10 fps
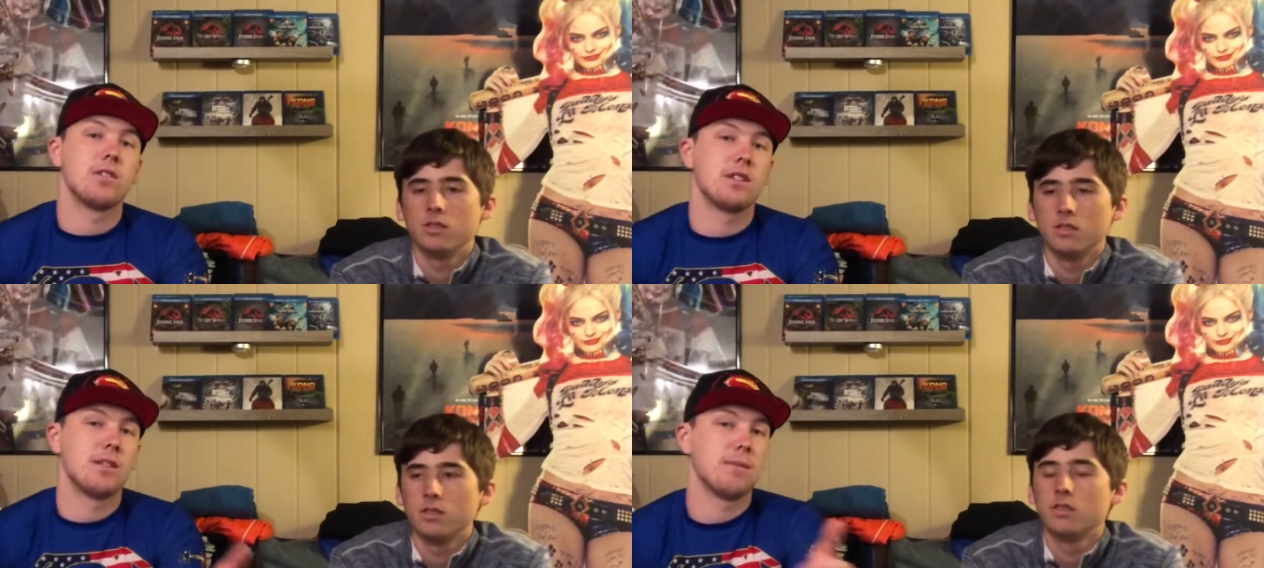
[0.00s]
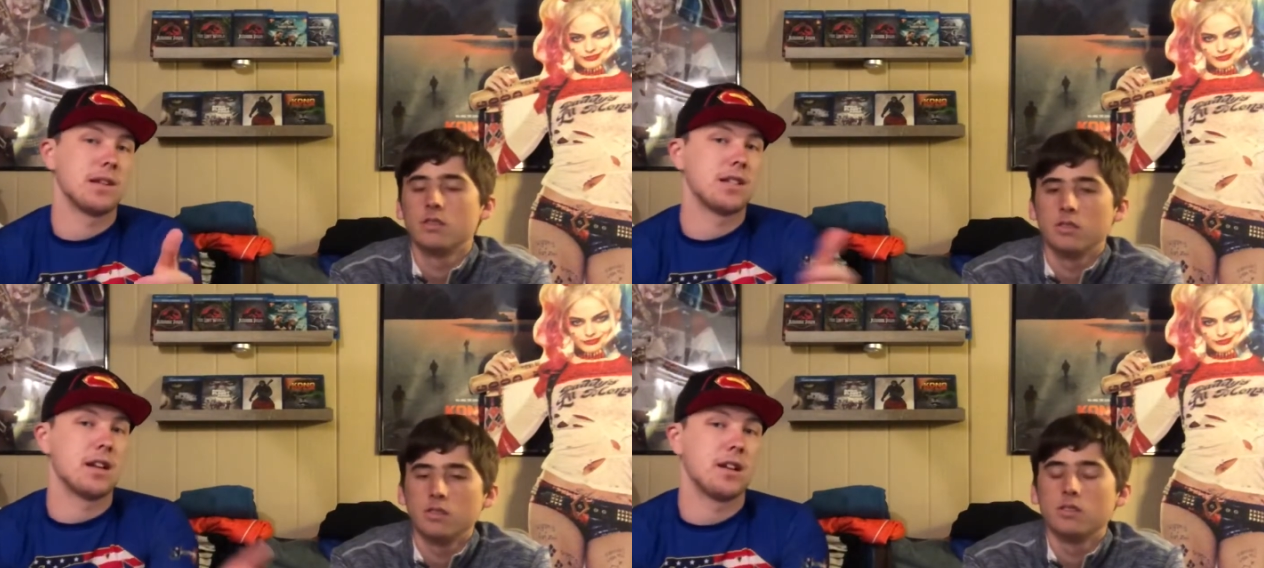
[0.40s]
Speaker 1: you see them
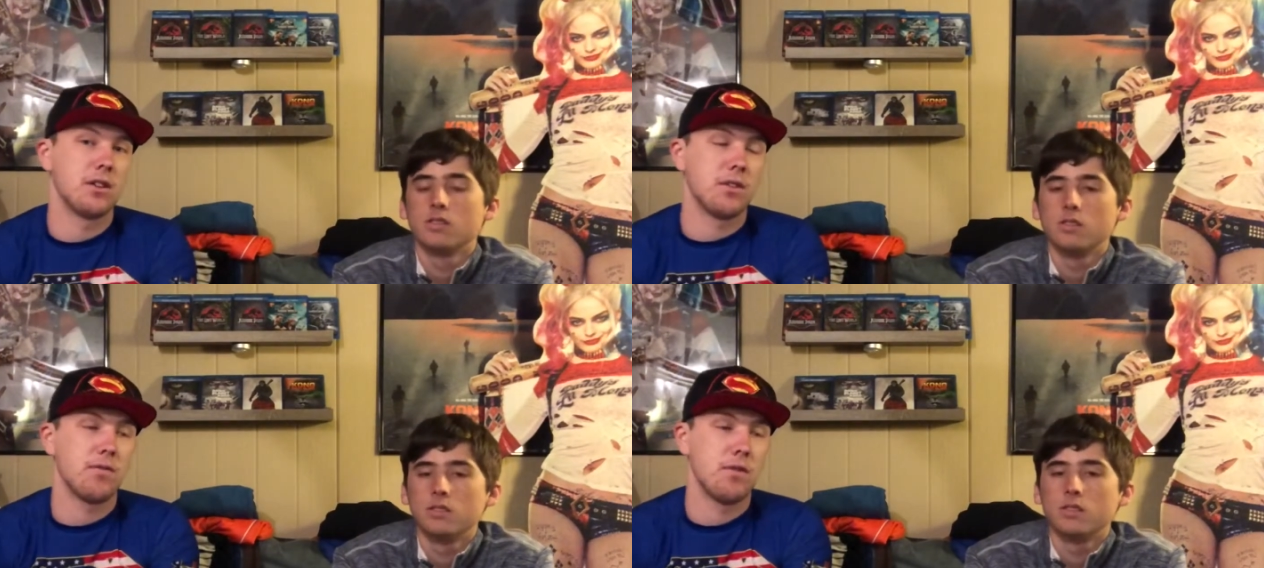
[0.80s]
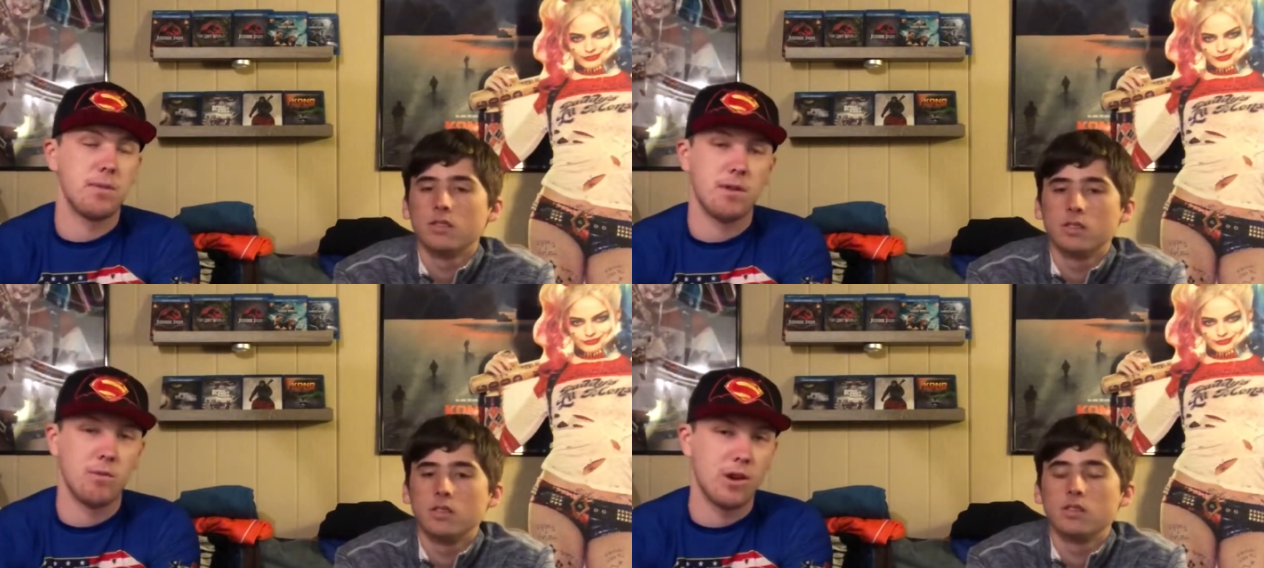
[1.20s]
like standing there. They're
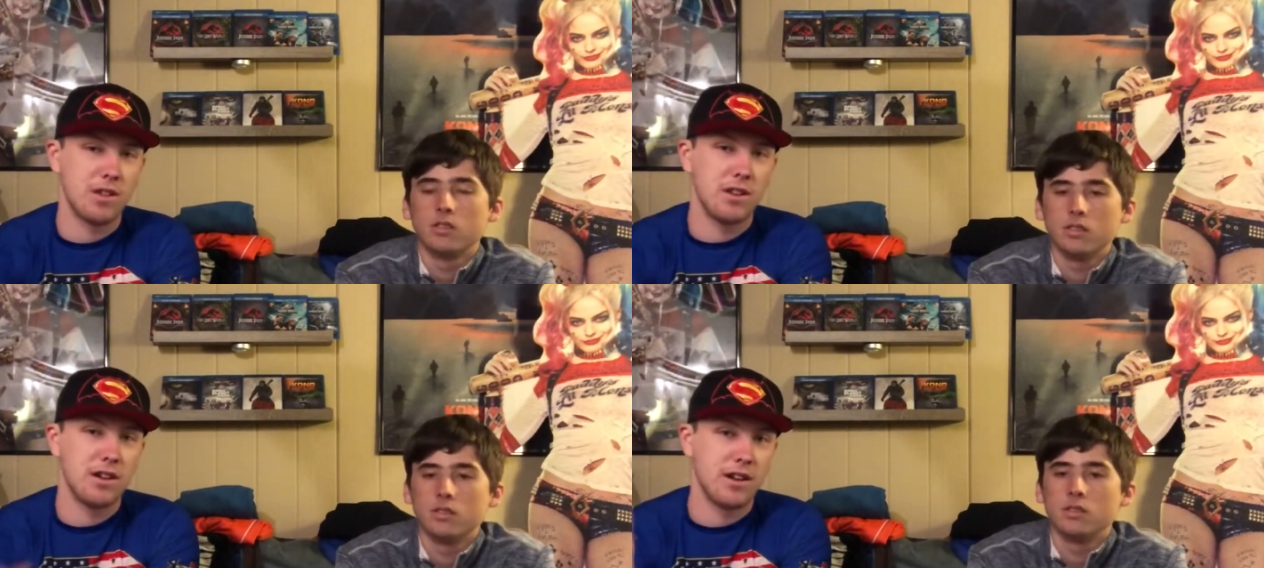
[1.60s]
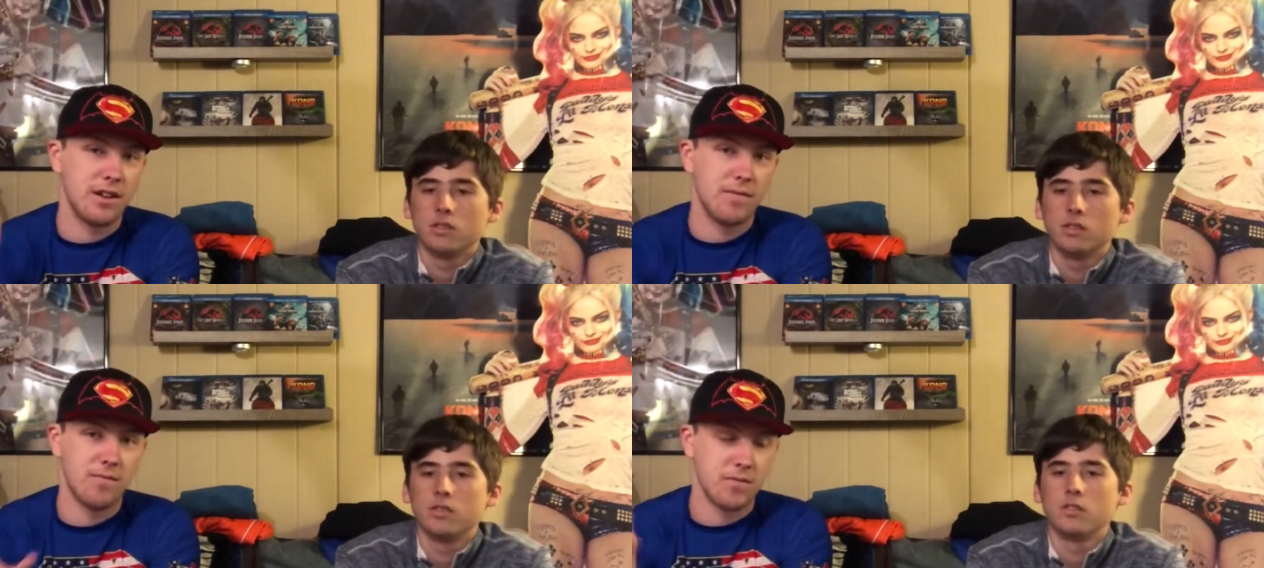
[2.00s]
flipping one that uh,